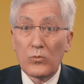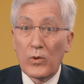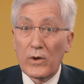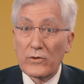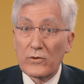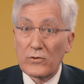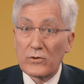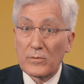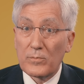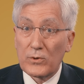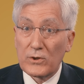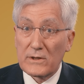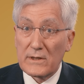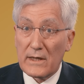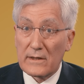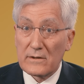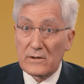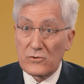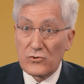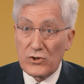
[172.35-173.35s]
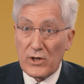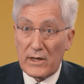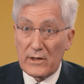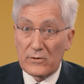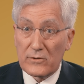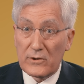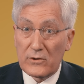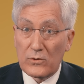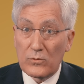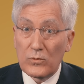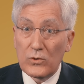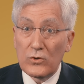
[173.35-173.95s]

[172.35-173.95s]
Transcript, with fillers: whether to protect the child in the